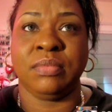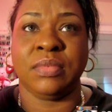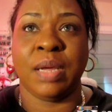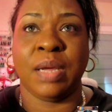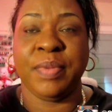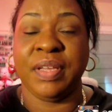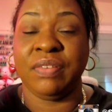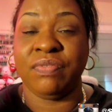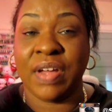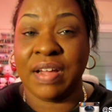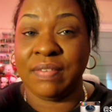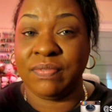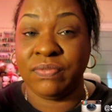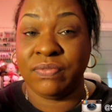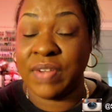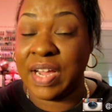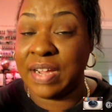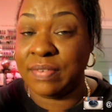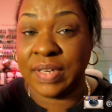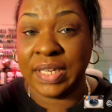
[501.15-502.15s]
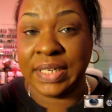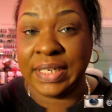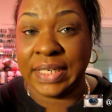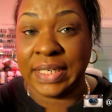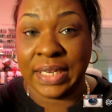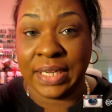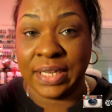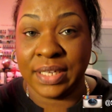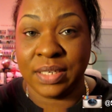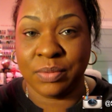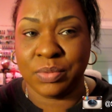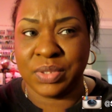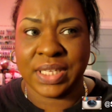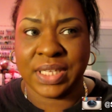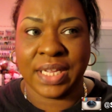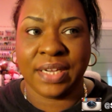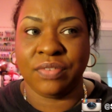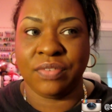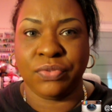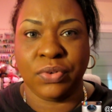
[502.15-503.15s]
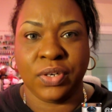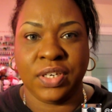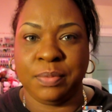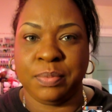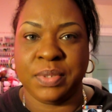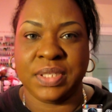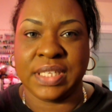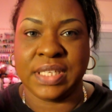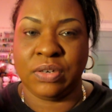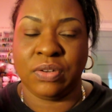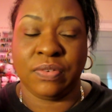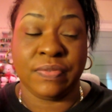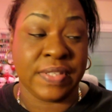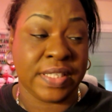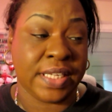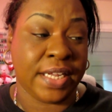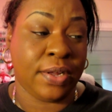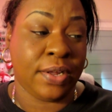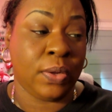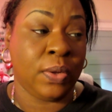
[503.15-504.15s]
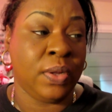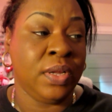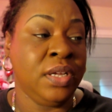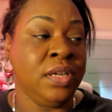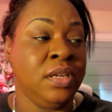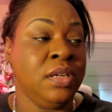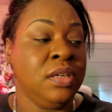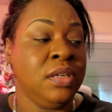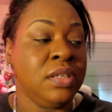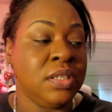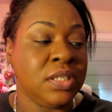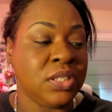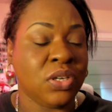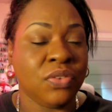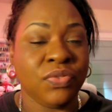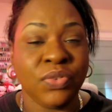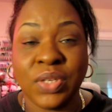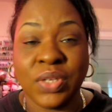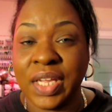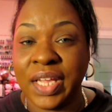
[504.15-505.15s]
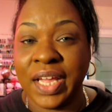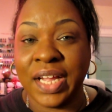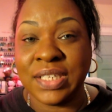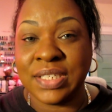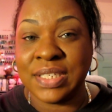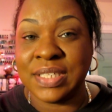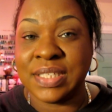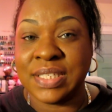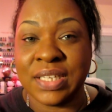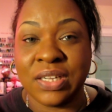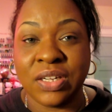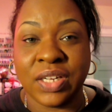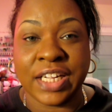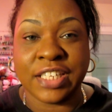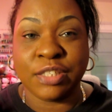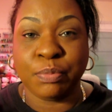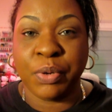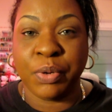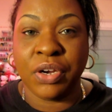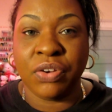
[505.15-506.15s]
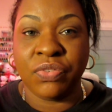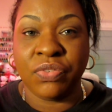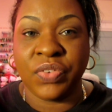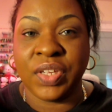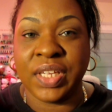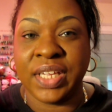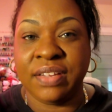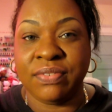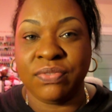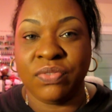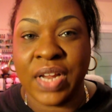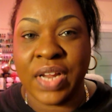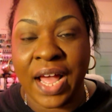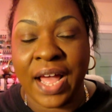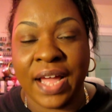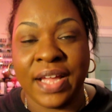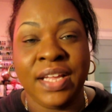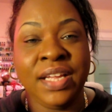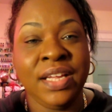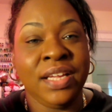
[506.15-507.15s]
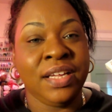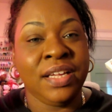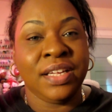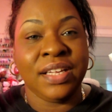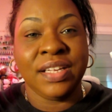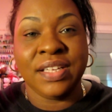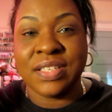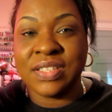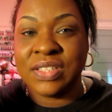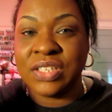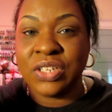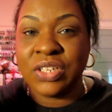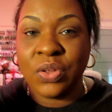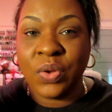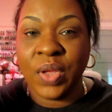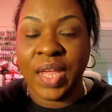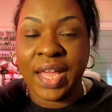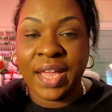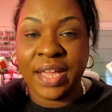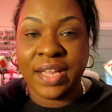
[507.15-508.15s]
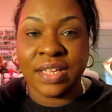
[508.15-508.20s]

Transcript: I mean five five ninety nine. It was like a forty percent on sale. So if you could catch a sale, that's perfect. If not, it's still okay.